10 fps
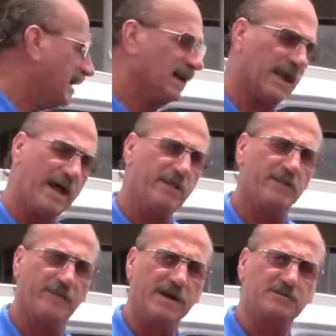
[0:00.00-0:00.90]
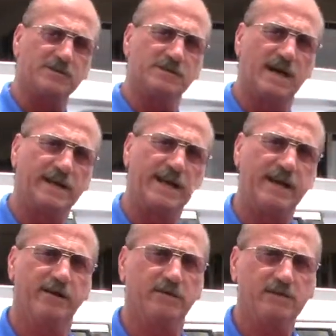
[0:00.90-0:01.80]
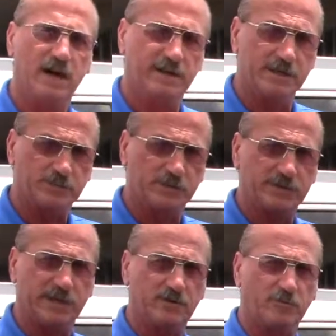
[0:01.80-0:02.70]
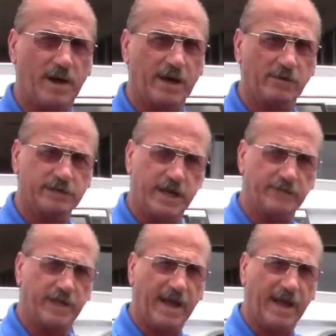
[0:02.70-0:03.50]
A lot of the functions on here, on this particular model, you have the